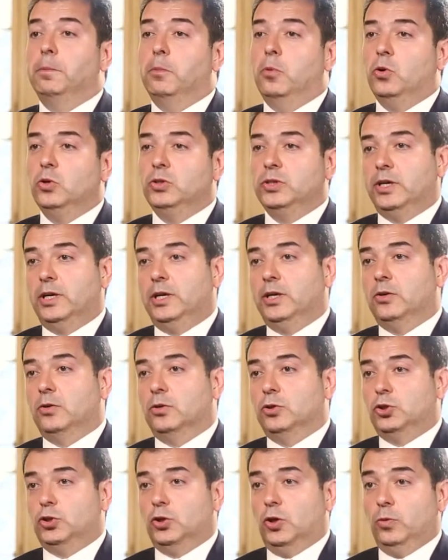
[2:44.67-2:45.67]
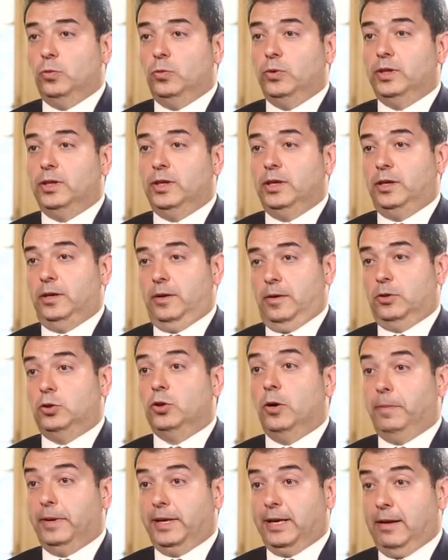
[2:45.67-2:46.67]
borderly controlled with the
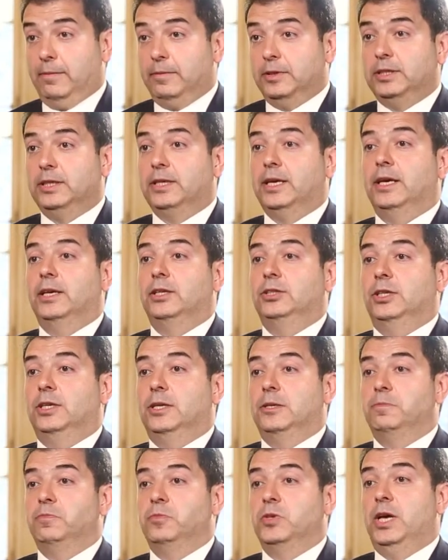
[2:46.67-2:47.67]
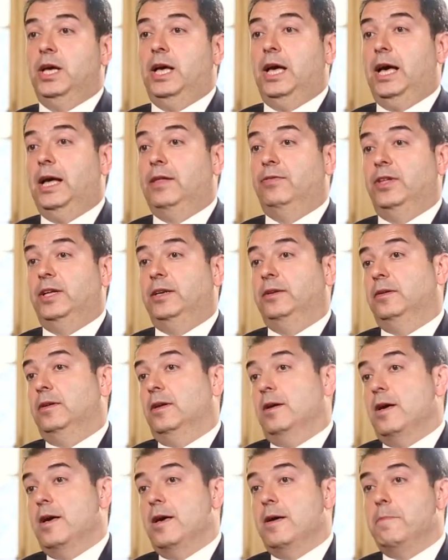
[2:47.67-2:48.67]
topical medication and then
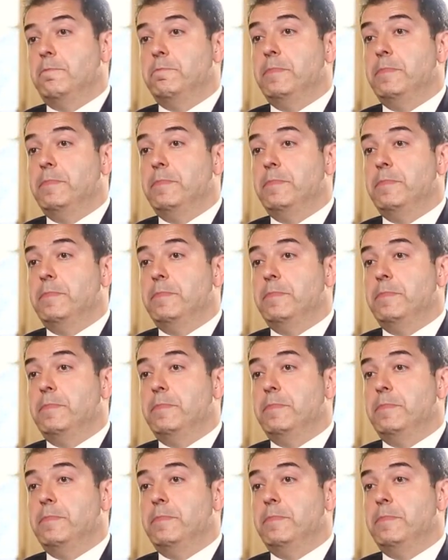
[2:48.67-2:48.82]
uh,